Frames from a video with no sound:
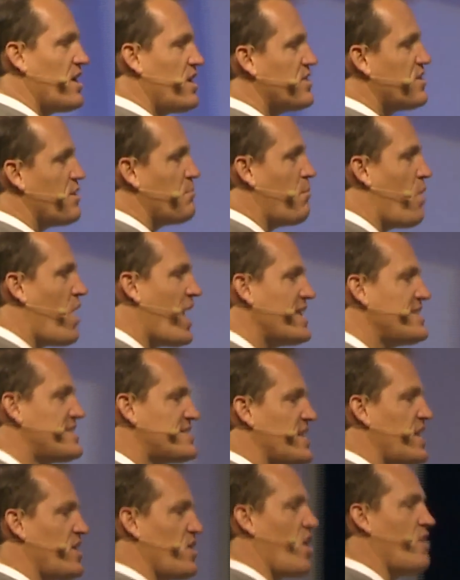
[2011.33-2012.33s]
the
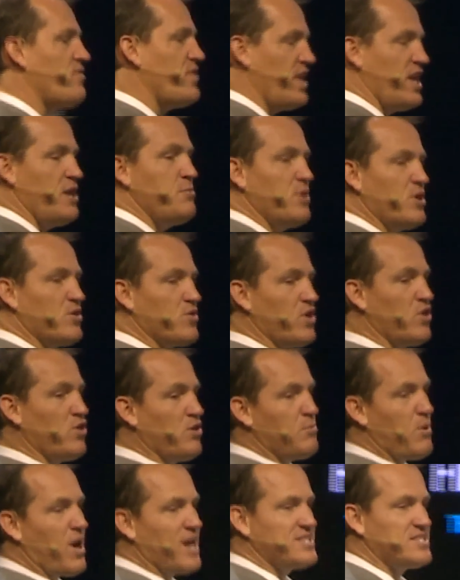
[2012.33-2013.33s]
mindset of an immigrant or the
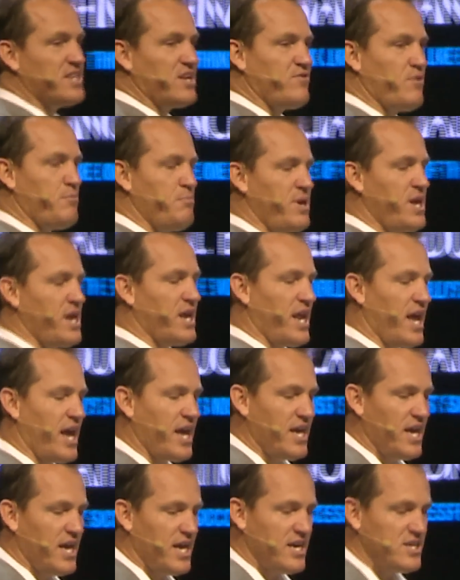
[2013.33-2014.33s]
mindset of a millionaire
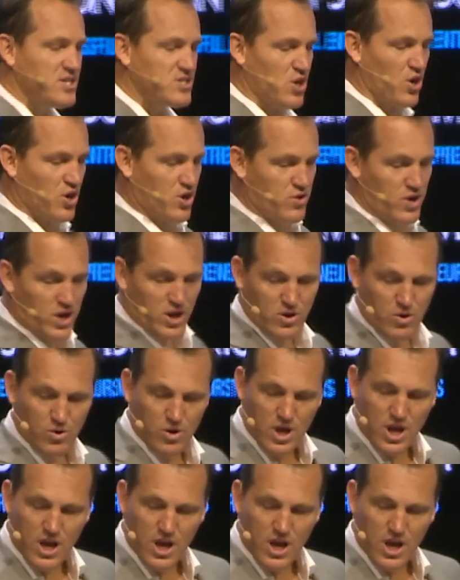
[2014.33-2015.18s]
is so critical.